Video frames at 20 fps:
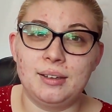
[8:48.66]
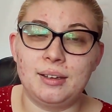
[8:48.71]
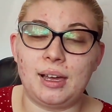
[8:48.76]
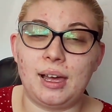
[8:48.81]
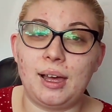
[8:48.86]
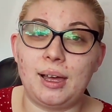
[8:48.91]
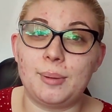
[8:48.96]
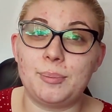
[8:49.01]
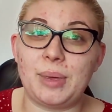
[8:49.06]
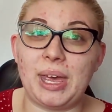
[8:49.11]

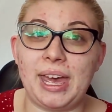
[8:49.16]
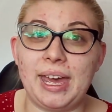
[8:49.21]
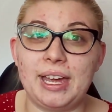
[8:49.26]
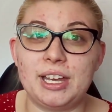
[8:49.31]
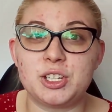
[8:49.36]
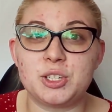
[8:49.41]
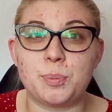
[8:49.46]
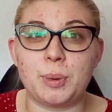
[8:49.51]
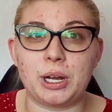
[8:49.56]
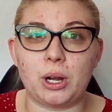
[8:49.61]

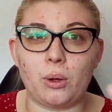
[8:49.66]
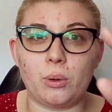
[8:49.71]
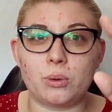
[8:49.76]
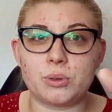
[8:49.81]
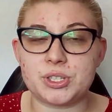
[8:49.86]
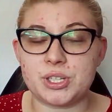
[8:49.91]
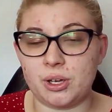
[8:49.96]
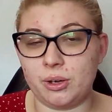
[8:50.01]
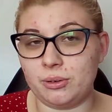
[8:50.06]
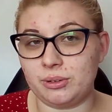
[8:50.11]
edge, but
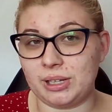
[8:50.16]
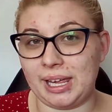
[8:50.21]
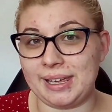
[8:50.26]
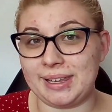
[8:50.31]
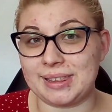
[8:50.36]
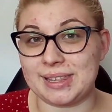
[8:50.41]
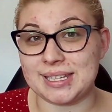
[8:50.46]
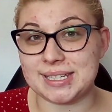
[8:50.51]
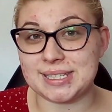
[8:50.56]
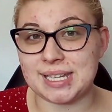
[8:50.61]
also
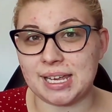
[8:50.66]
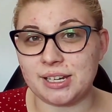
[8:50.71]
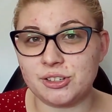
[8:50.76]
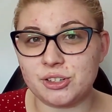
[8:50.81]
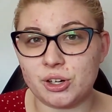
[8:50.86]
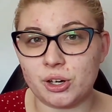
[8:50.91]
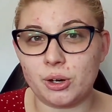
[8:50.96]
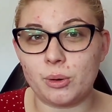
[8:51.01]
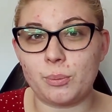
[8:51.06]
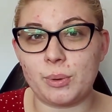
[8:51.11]
like the
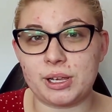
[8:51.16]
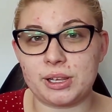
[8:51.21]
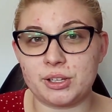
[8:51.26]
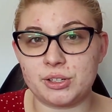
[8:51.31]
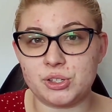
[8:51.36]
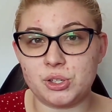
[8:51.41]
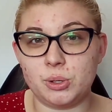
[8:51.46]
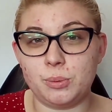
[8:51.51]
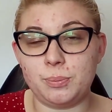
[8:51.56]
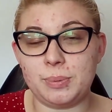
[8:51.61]
center where the
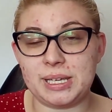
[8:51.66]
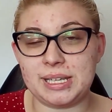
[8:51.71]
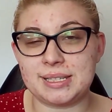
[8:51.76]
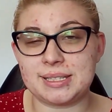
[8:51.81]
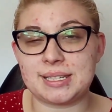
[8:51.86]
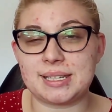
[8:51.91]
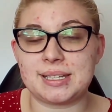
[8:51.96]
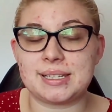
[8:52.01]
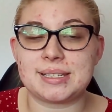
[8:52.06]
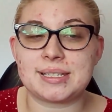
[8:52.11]
2
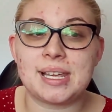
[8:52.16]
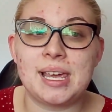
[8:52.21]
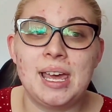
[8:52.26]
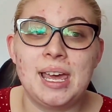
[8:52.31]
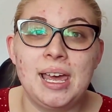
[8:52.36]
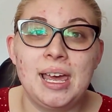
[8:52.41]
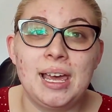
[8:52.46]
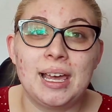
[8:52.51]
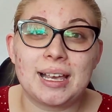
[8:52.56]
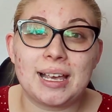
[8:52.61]
pieces
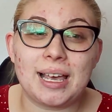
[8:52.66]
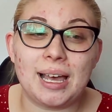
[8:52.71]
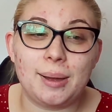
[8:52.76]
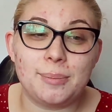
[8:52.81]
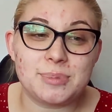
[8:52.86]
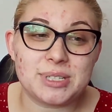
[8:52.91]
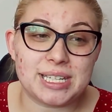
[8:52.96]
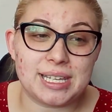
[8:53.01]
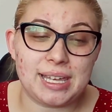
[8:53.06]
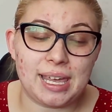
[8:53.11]

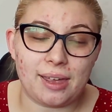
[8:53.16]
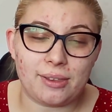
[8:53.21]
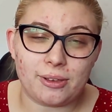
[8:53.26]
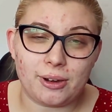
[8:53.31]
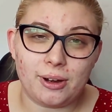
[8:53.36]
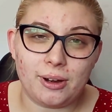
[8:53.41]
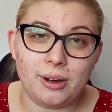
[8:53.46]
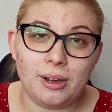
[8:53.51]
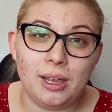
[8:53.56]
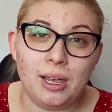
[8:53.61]
come
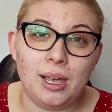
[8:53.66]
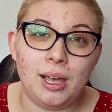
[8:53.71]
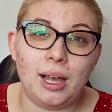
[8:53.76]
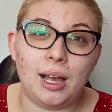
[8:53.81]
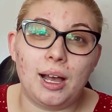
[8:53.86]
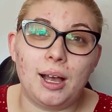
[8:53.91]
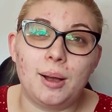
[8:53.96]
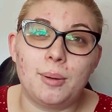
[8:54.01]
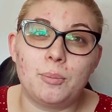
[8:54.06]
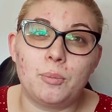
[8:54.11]
together.
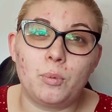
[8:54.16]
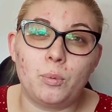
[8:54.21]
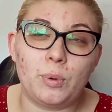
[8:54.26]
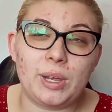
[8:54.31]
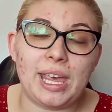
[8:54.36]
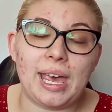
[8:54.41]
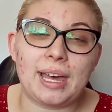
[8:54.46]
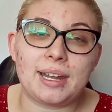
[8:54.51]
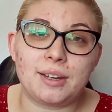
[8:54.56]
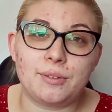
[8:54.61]

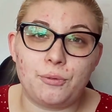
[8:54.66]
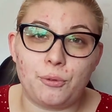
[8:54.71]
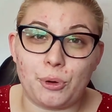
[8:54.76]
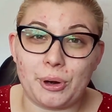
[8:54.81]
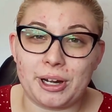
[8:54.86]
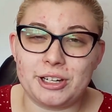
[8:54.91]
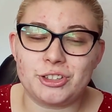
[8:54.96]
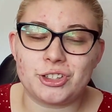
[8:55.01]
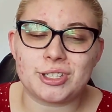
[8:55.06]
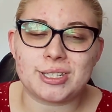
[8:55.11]
We added
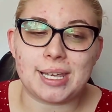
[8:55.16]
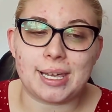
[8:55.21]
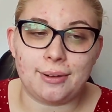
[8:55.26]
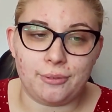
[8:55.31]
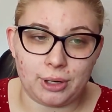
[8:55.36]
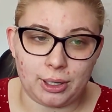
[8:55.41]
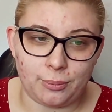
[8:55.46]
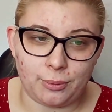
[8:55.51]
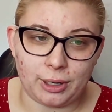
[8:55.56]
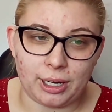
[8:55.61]
4 inches
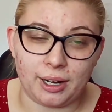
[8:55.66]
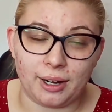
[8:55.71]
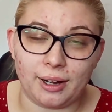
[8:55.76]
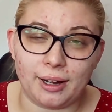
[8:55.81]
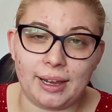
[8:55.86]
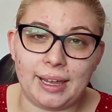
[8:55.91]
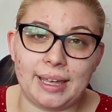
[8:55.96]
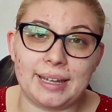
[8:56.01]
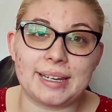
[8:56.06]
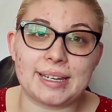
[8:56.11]

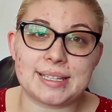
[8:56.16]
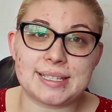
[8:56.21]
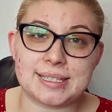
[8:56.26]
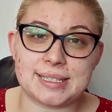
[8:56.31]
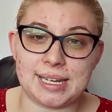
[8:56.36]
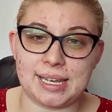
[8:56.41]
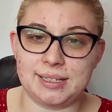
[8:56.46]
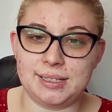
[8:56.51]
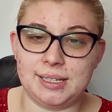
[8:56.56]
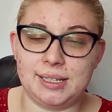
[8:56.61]
everywhere and
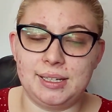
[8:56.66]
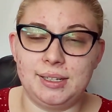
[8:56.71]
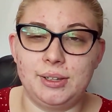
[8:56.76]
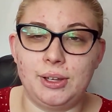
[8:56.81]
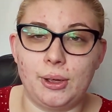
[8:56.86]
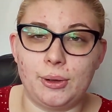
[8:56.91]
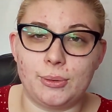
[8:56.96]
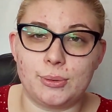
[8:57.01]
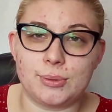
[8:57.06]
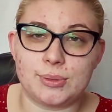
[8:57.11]
extended
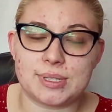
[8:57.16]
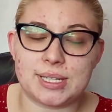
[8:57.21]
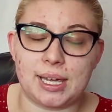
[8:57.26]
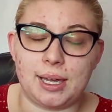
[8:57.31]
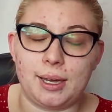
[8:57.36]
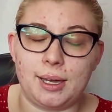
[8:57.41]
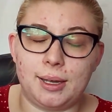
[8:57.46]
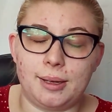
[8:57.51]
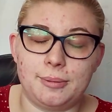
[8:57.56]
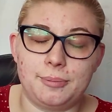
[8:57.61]
those
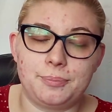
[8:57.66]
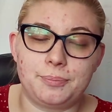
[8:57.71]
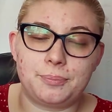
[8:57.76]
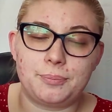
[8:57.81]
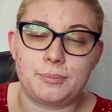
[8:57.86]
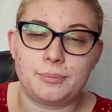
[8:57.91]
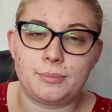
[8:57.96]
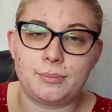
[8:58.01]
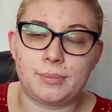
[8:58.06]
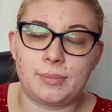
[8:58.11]

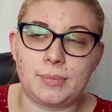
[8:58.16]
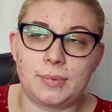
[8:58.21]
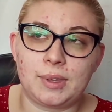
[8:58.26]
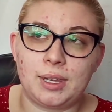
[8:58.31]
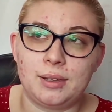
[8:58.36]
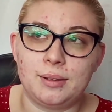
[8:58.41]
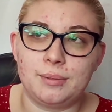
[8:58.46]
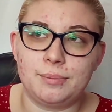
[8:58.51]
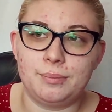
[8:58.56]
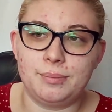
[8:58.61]

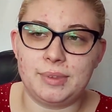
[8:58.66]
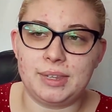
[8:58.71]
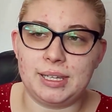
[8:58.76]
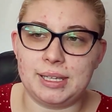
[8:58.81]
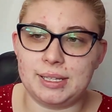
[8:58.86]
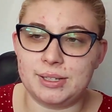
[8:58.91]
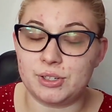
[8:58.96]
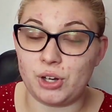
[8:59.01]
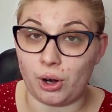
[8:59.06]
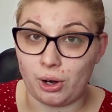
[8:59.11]

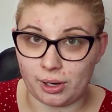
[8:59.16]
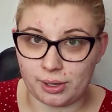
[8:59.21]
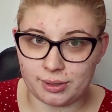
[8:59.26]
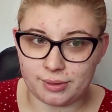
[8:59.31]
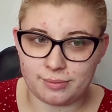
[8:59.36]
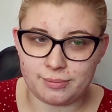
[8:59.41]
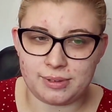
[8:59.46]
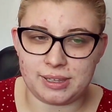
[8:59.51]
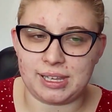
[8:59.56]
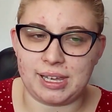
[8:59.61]
the dart
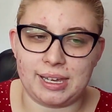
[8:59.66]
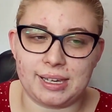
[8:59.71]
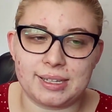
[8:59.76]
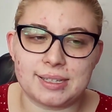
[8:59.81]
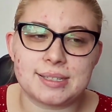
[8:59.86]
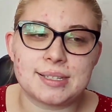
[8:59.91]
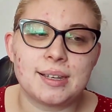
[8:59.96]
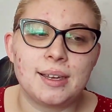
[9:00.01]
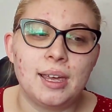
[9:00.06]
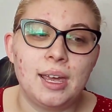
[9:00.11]

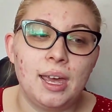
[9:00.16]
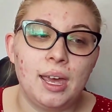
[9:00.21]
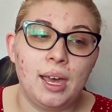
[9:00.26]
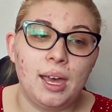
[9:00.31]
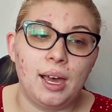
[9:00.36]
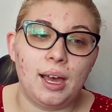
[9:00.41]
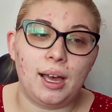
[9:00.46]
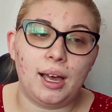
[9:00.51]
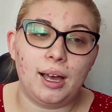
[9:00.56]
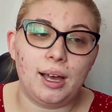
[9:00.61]
things.
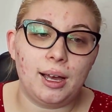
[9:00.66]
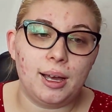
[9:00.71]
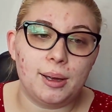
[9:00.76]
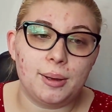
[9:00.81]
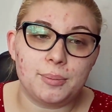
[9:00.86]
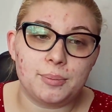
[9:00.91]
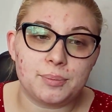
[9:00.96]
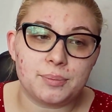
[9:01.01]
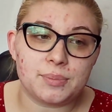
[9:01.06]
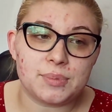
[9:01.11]

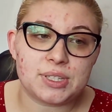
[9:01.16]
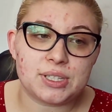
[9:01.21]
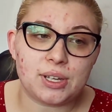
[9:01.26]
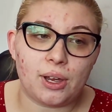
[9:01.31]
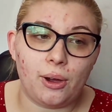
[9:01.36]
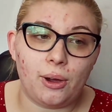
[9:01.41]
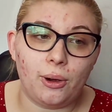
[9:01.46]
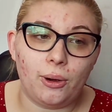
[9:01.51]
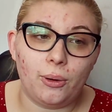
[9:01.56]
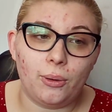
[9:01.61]

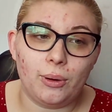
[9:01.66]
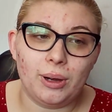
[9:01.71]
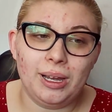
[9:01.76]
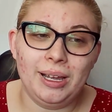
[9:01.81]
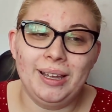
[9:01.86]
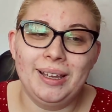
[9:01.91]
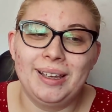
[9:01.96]
So